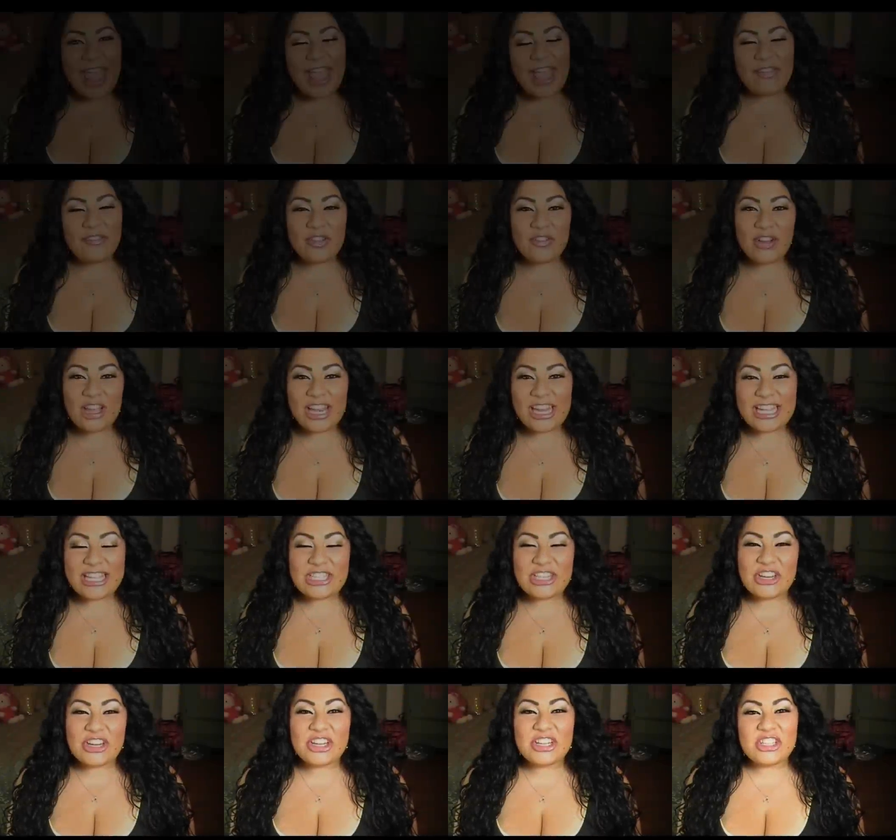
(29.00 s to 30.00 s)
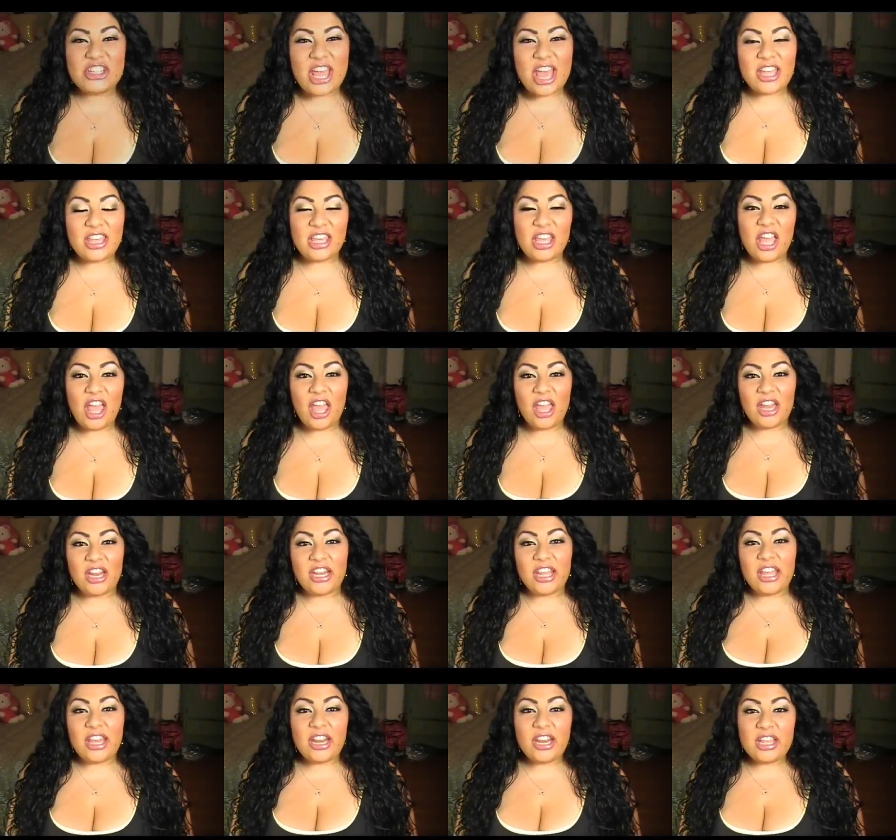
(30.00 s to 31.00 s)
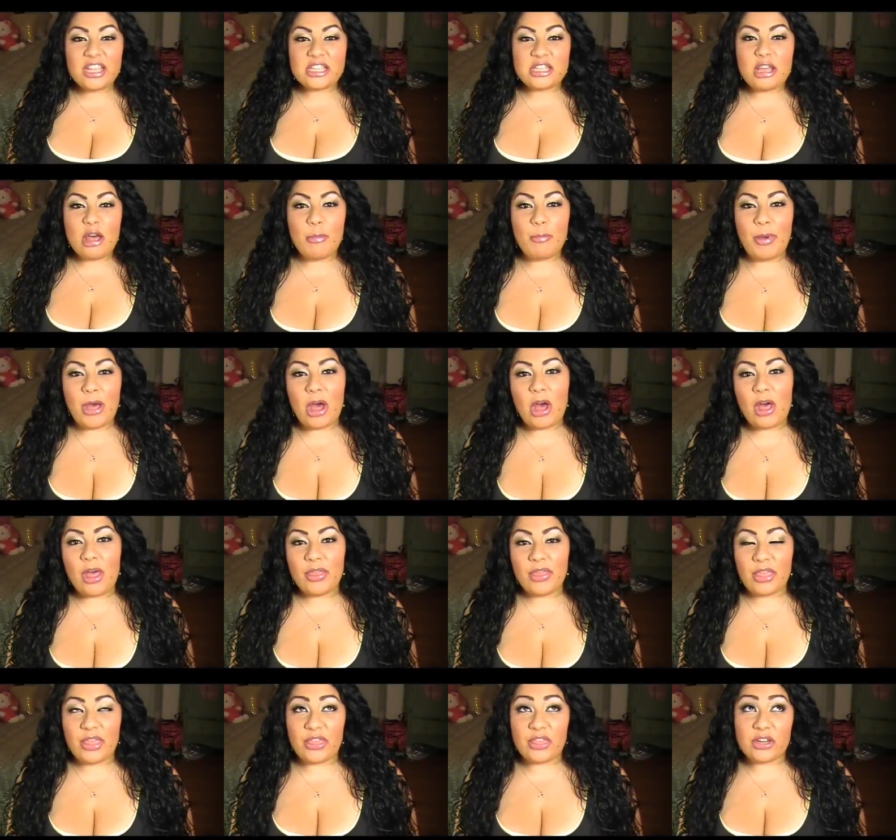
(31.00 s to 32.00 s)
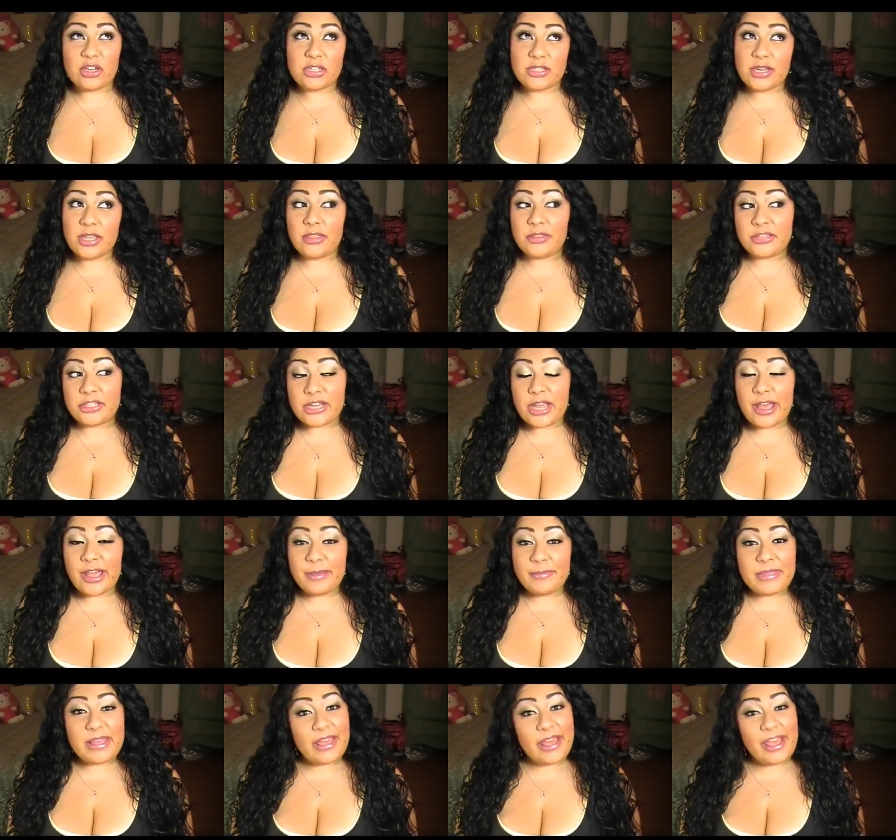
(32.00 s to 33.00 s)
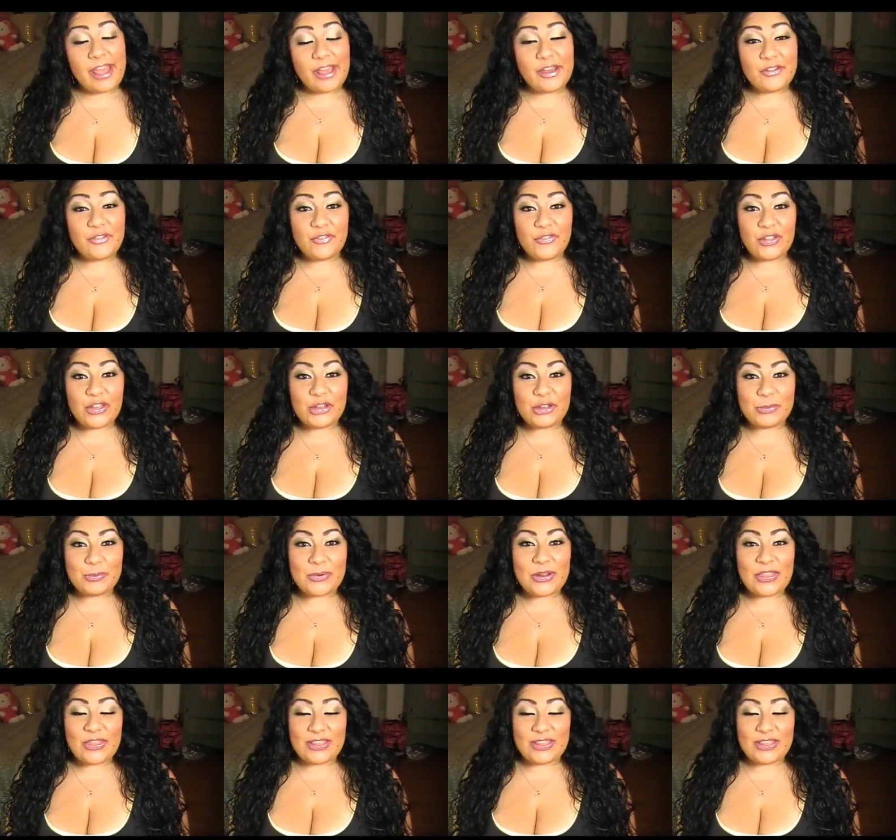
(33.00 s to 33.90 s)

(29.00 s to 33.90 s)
everyone, it's Girl Jackie and it is about the 13th time that I have filmed